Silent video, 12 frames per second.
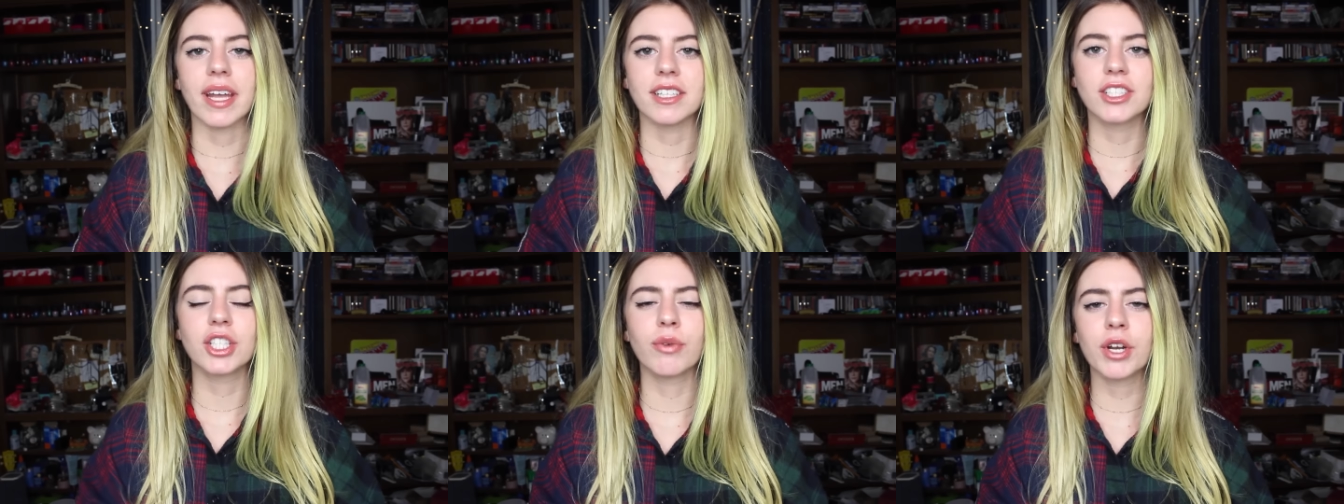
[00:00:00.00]

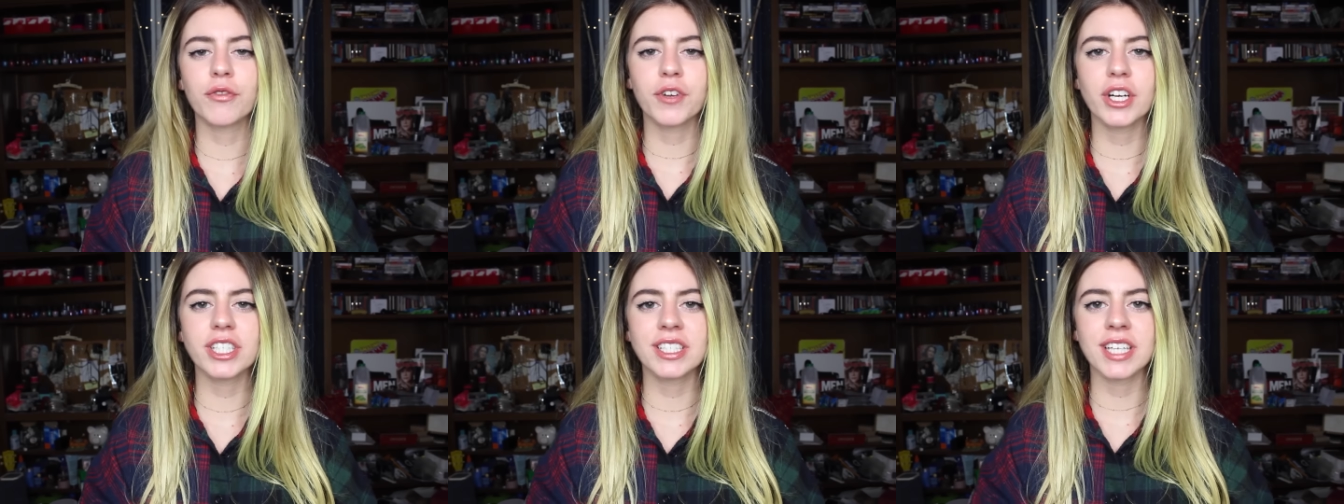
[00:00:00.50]
So on a
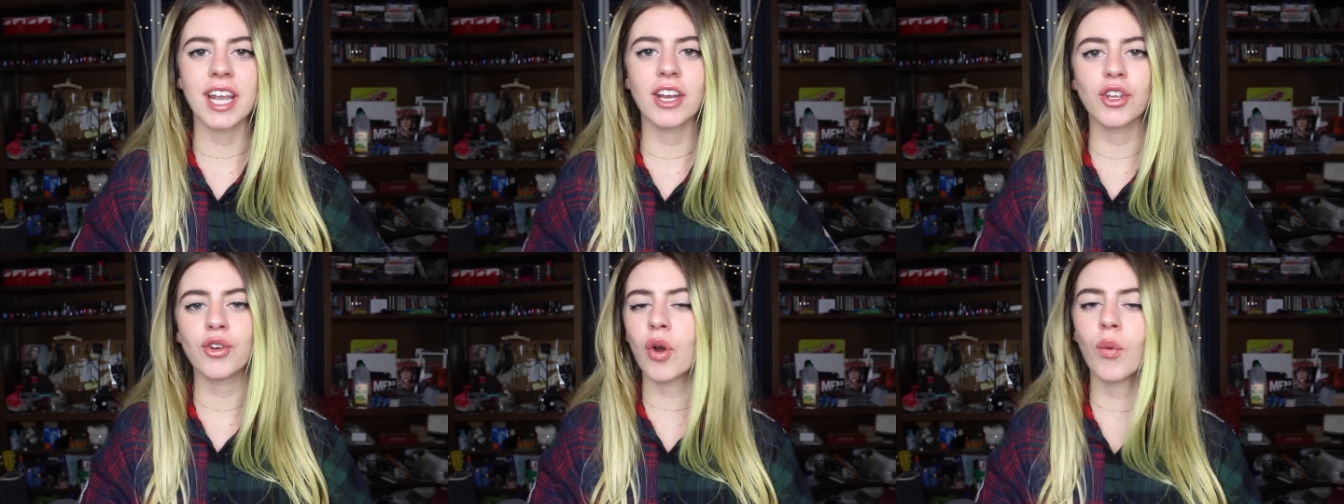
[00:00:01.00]
first date,
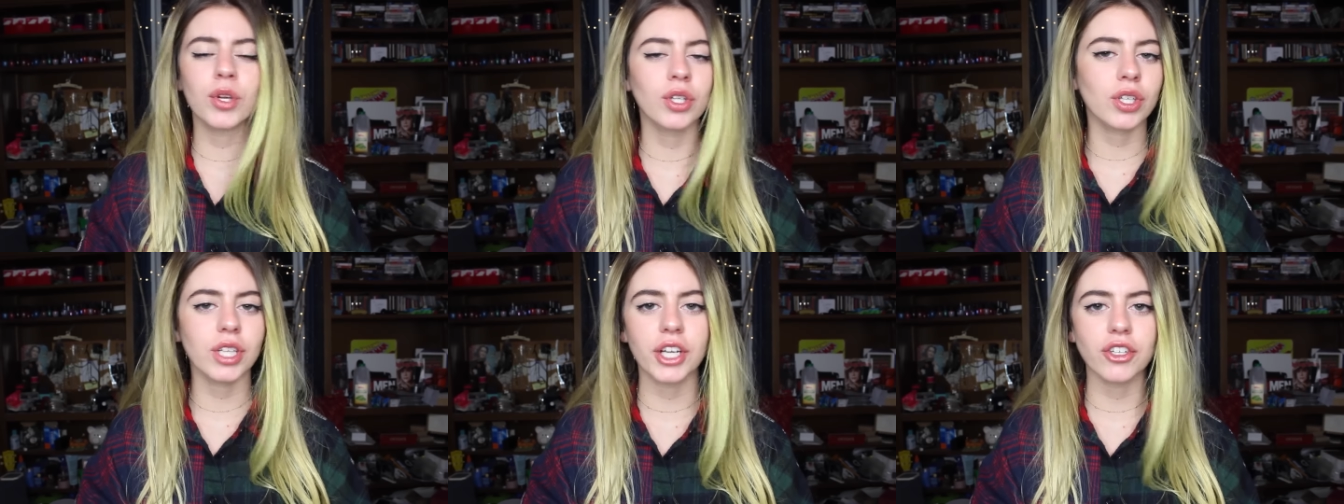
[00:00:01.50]
you don't want to
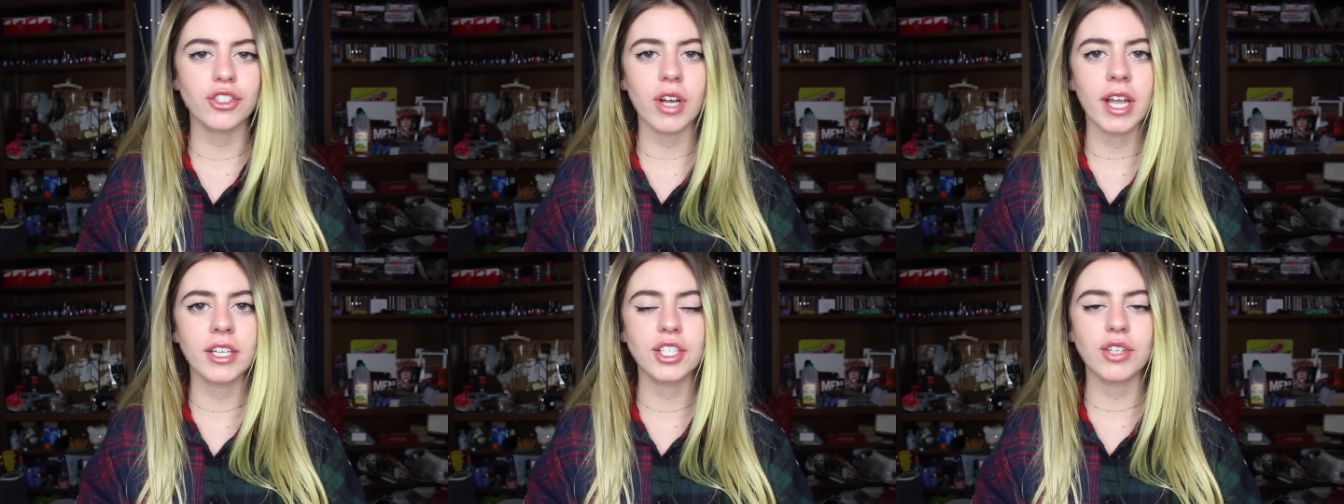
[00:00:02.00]
look like you're
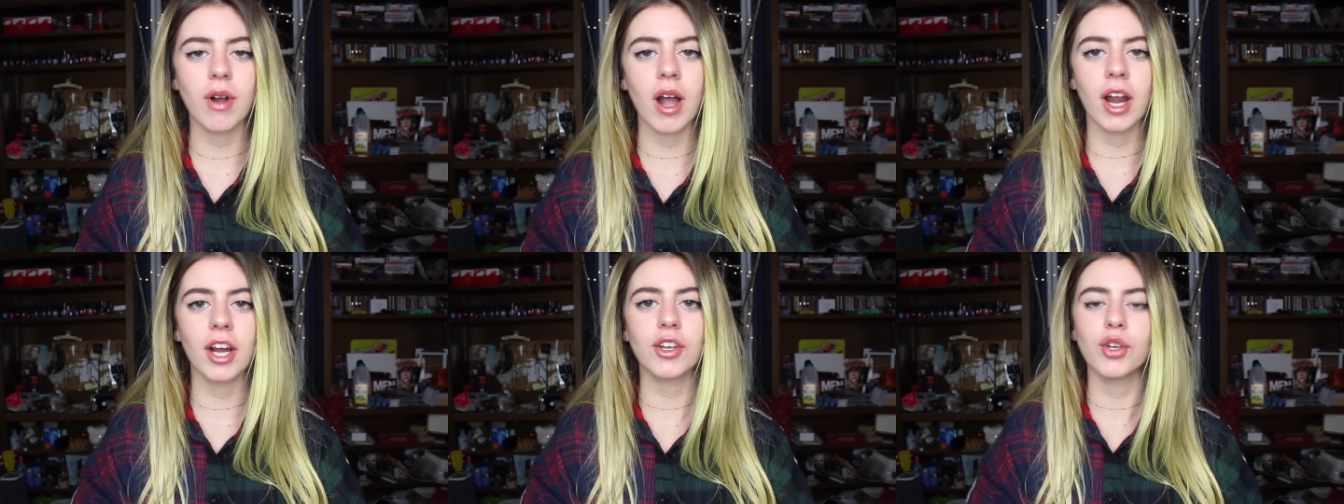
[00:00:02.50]
trying too
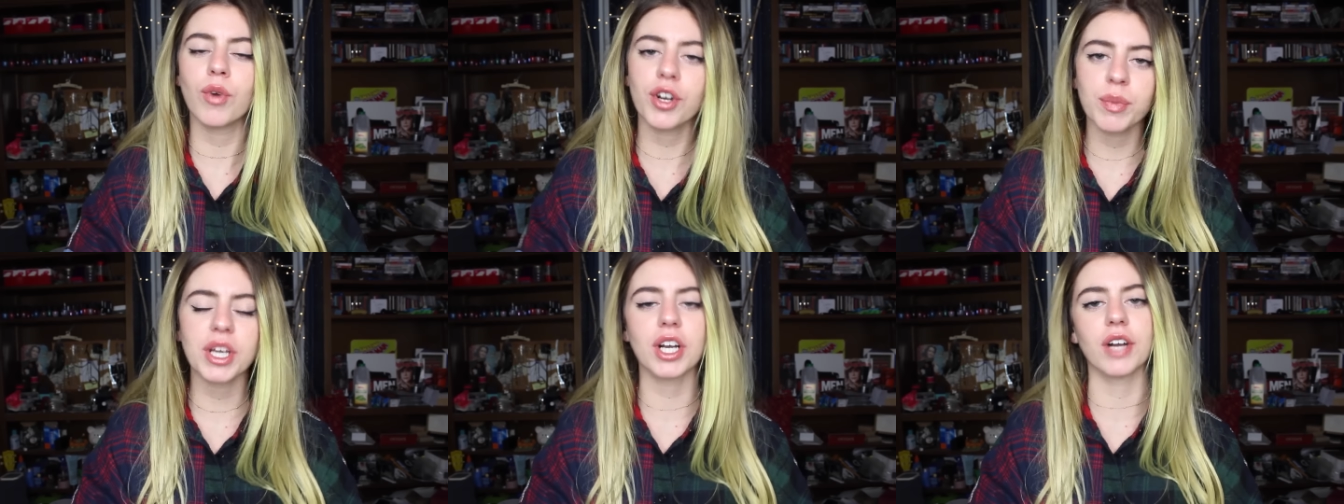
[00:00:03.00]
hard, you want
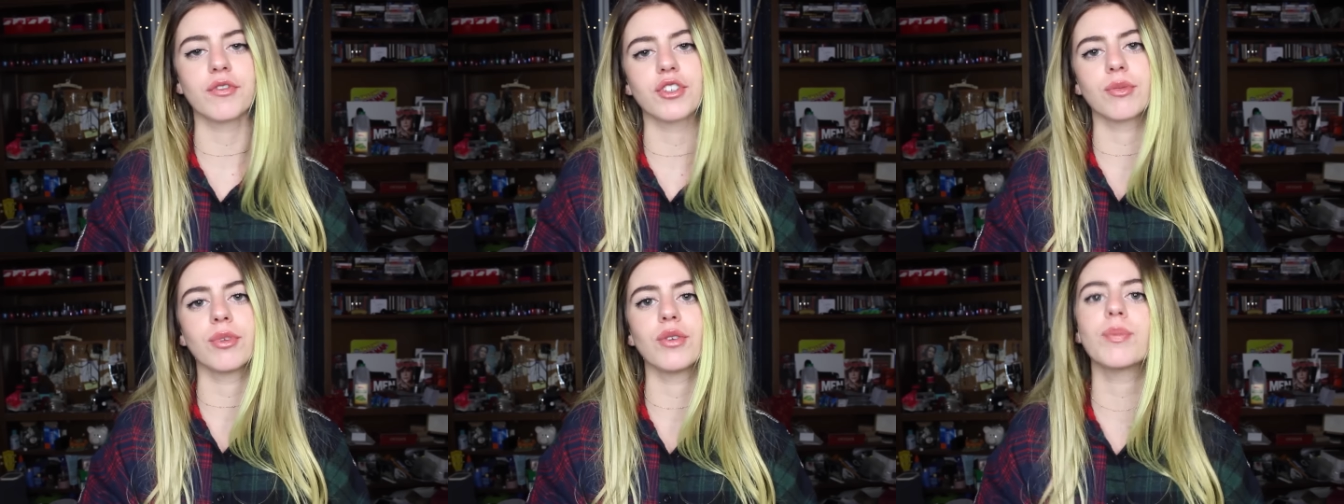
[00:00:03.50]
to be
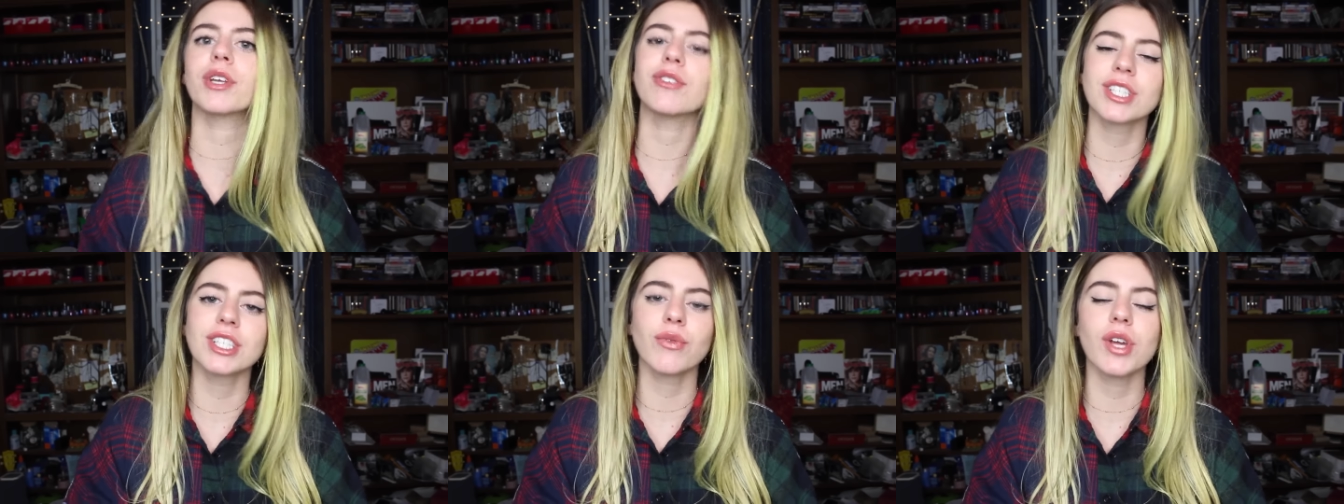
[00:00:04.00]
comfortable, but you
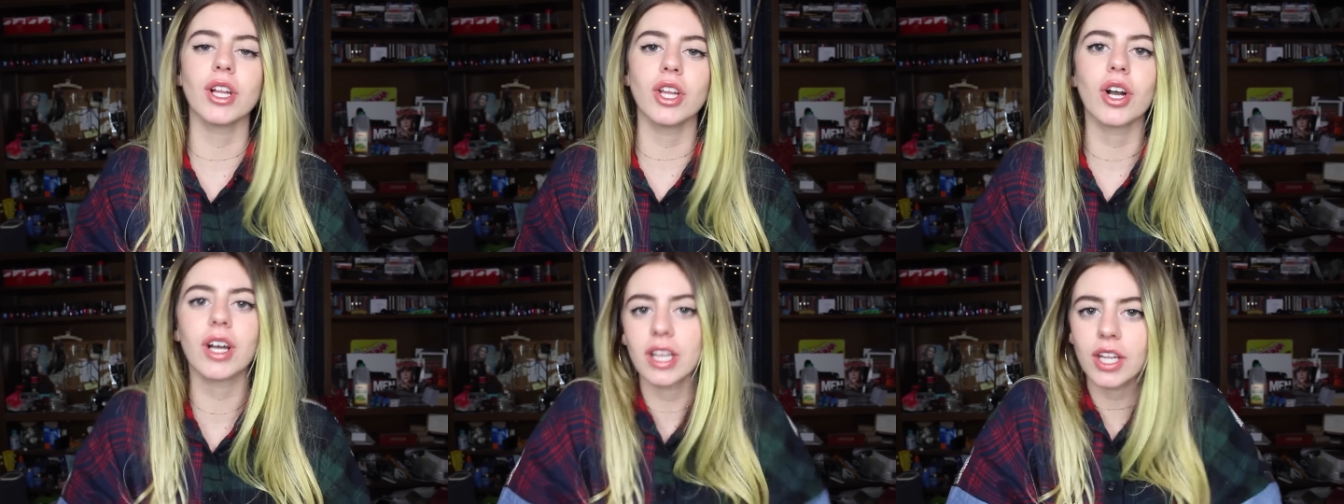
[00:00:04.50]
still want to
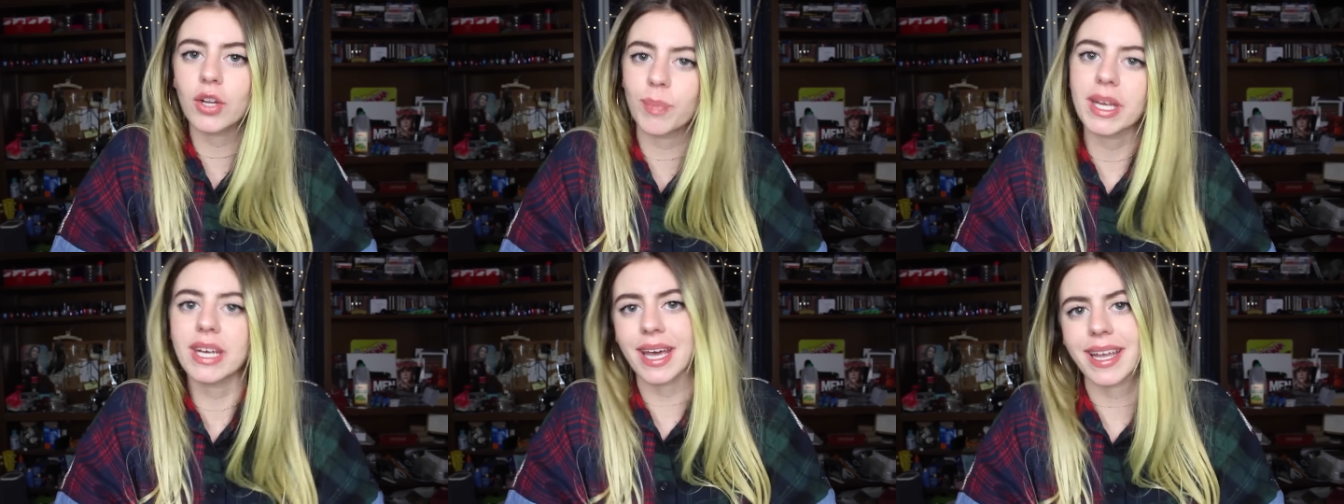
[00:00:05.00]
look a little
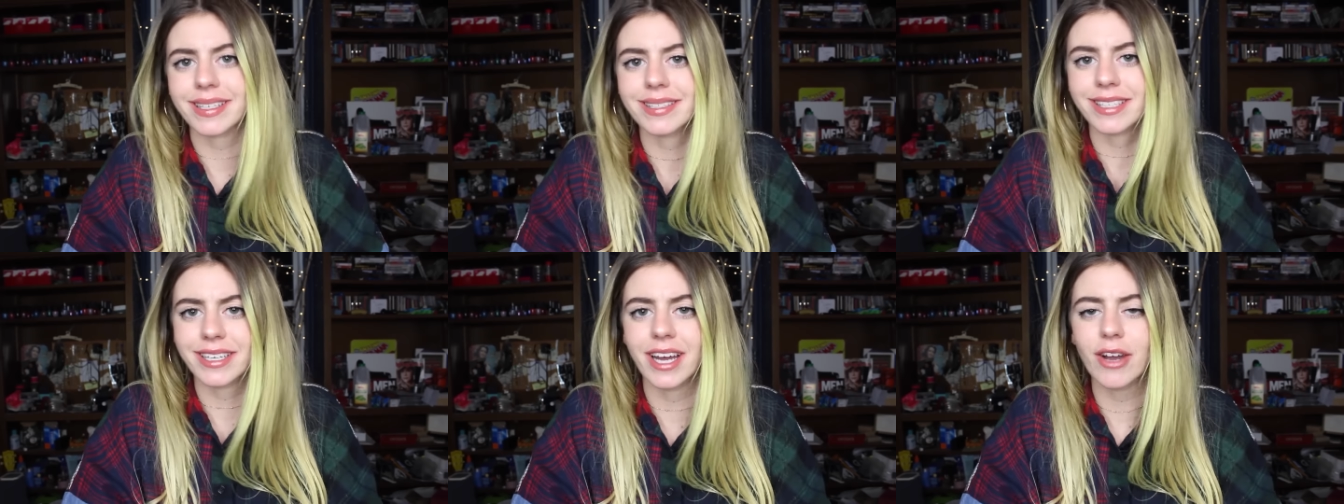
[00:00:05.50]
bit
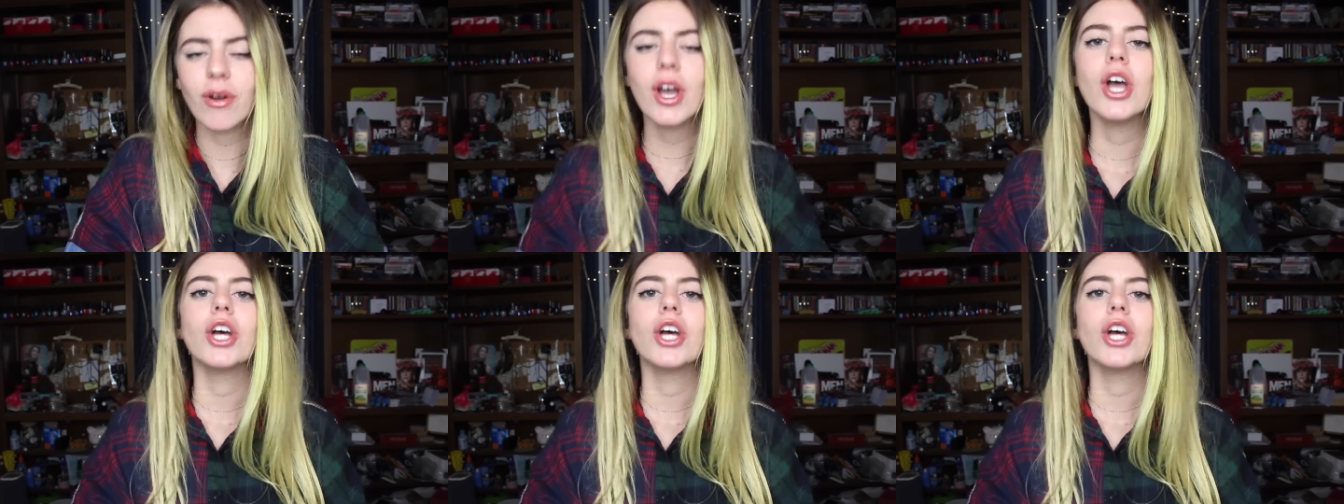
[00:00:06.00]
nice, you know?